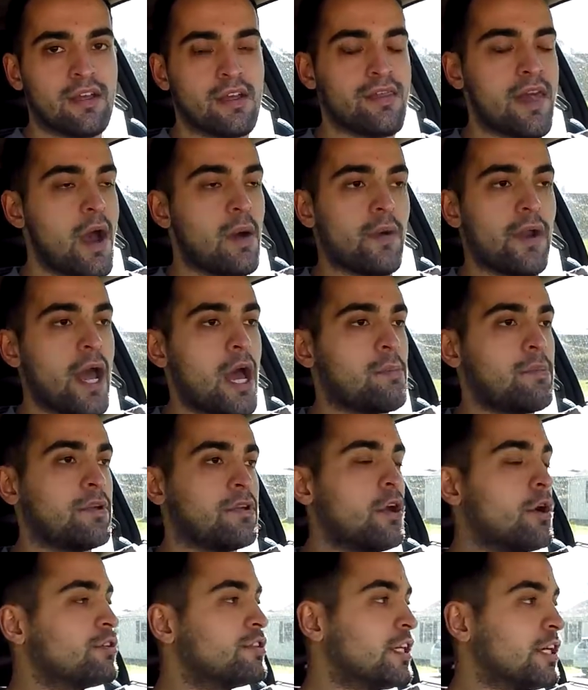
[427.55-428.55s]
That won't happen.
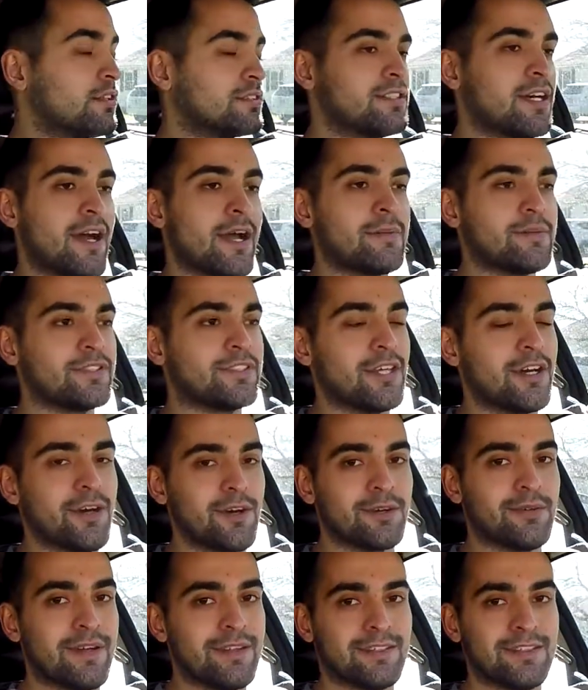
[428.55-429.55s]
No jail time.
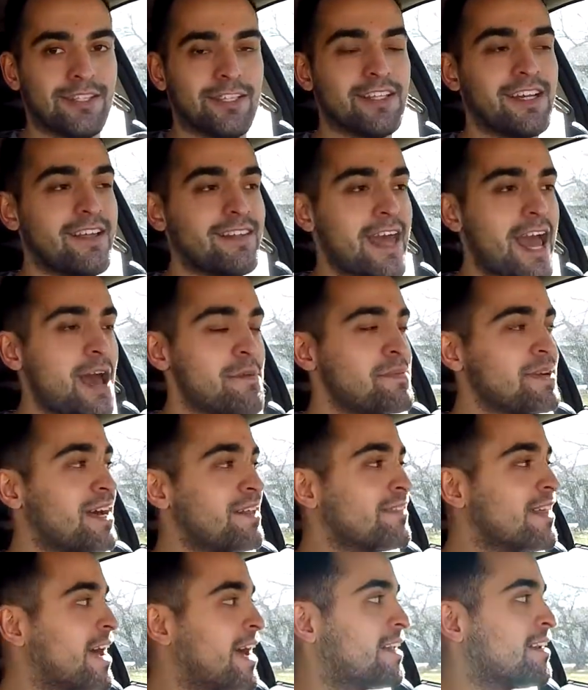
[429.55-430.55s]
So good on, happy
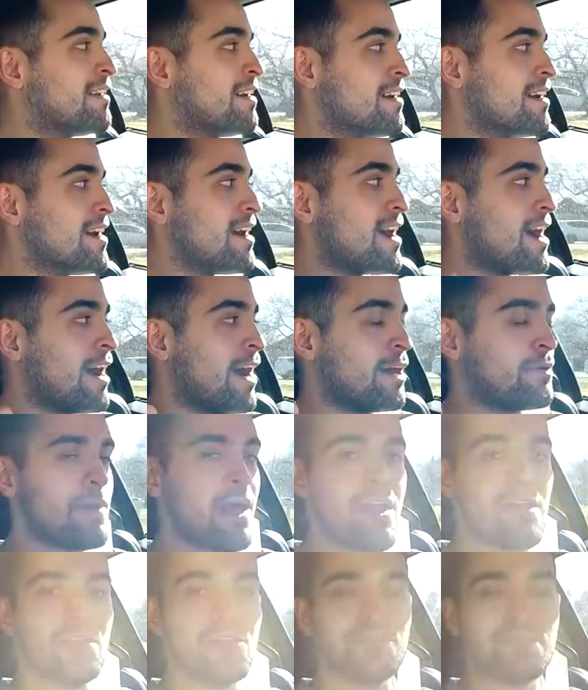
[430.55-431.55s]
on that. I'd
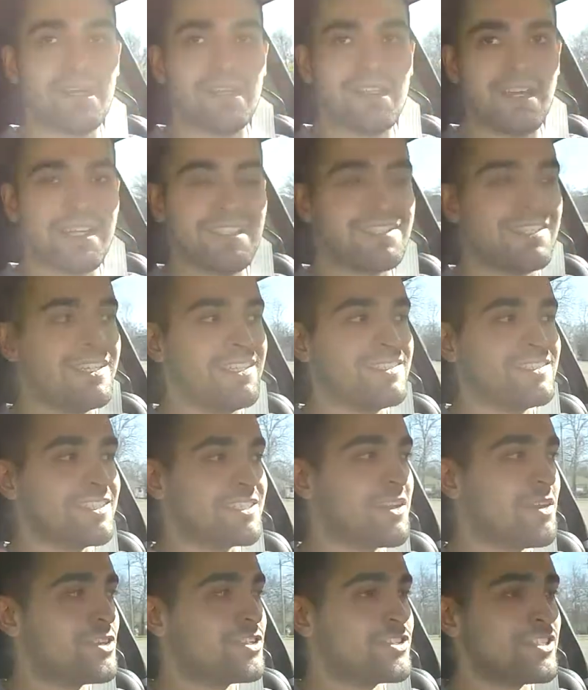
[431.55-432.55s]
rather lose my license
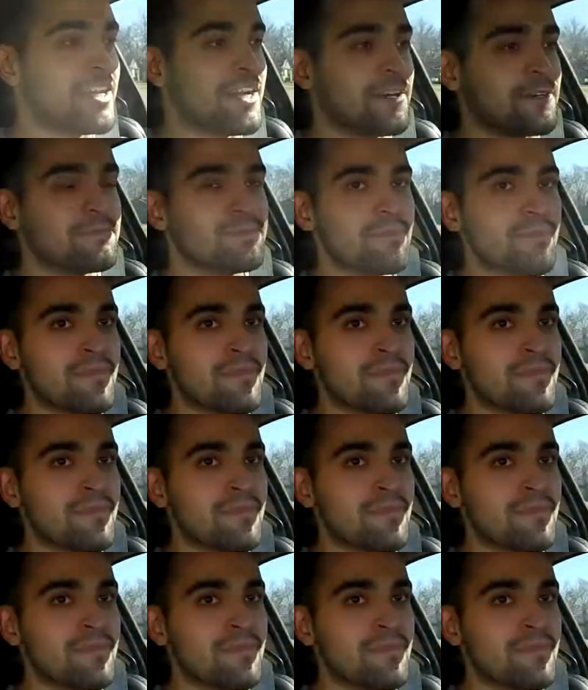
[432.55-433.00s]
than go to jail.